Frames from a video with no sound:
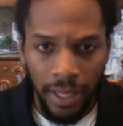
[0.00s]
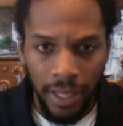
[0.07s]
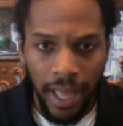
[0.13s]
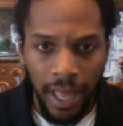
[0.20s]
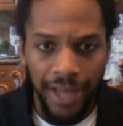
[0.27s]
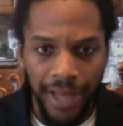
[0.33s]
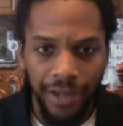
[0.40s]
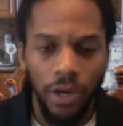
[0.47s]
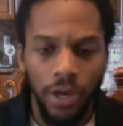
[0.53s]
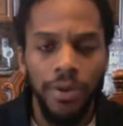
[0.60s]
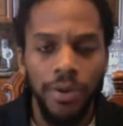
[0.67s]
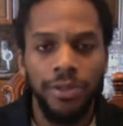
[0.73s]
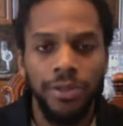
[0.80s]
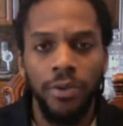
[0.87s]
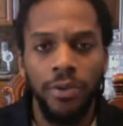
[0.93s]
and
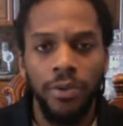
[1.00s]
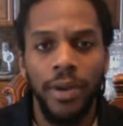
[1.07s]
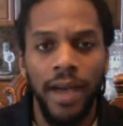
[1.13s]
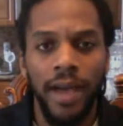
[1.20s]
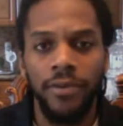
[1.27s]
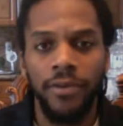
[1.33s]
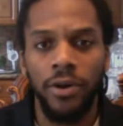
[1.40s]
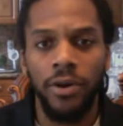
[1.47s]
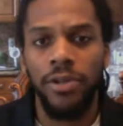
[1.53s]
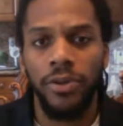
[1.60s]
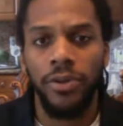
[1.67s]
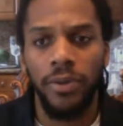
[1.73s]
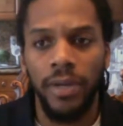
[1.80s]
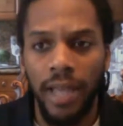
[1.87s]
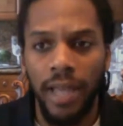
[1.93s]
going through what I've gone
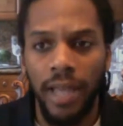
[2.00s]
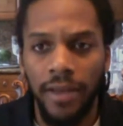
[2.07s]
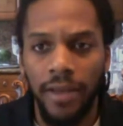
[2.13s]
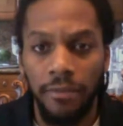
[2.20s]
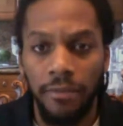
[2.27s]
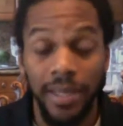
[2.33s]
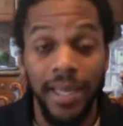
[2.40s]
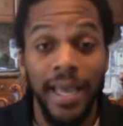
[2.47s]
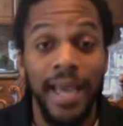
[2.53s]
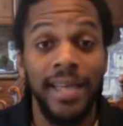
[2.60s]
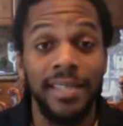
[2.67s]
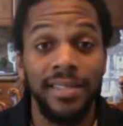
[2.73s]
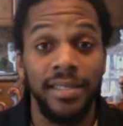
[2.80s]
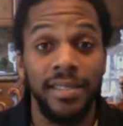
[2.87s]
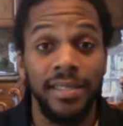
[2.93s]
through in life, being
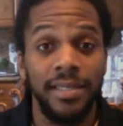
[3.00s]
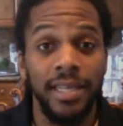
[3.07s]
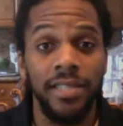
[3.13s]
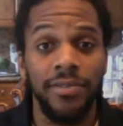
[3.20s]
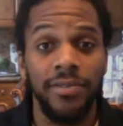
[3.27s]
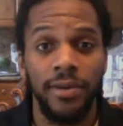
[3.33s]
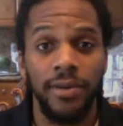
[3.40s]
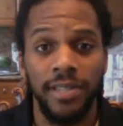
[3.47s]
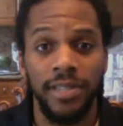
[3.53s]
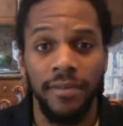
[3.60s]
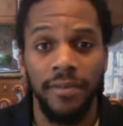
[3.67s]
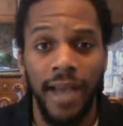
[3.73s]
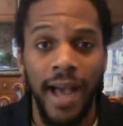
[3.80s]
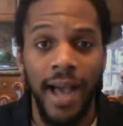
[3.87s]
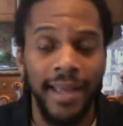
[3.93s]
as successful as I've
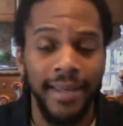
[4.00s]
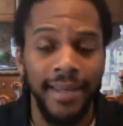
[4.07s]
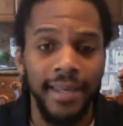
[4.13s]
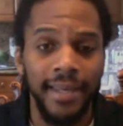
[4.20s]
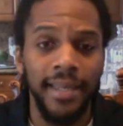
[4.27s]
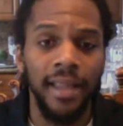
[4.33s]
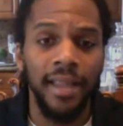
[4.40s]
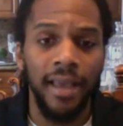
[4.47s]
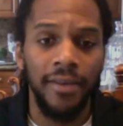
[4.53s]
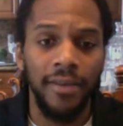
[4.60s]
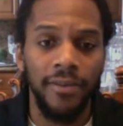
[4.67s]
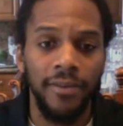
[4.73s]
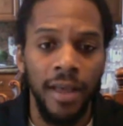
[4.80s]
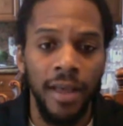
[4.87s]
gotten in life,